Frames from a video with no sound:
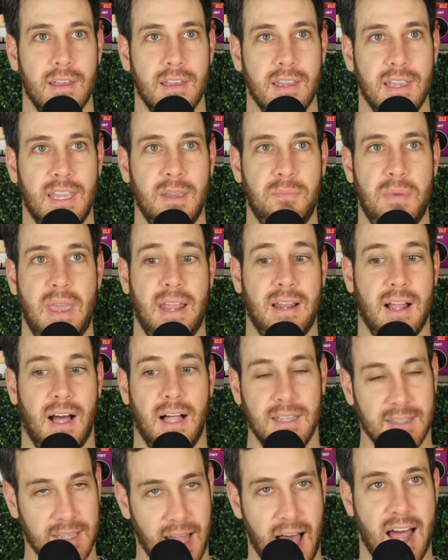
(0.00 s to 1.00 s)
He made a
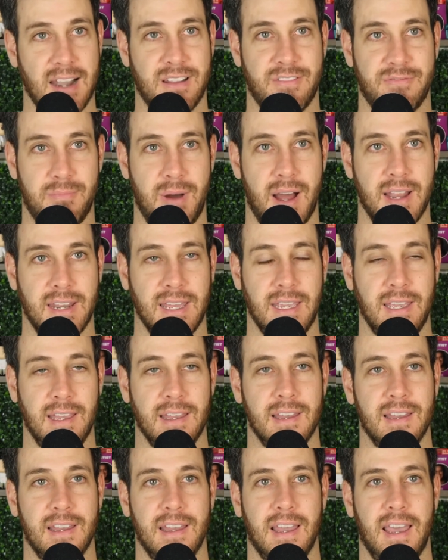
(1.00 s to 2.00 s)
lot of money,
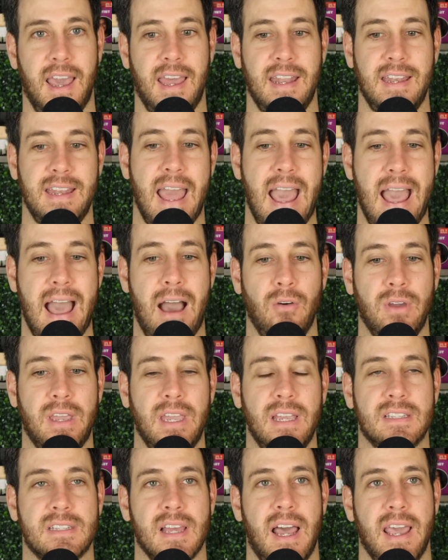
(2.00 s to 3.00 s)
and now
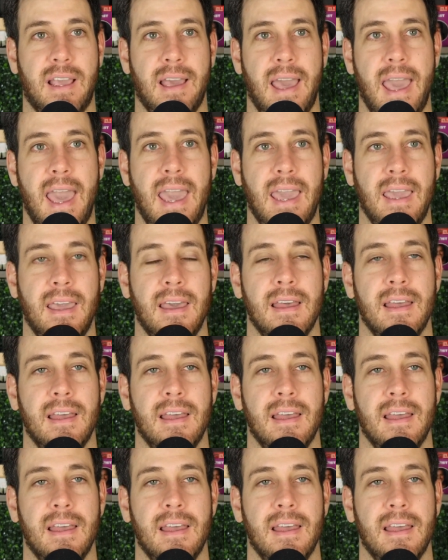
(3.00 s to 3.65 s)
he's like, hey,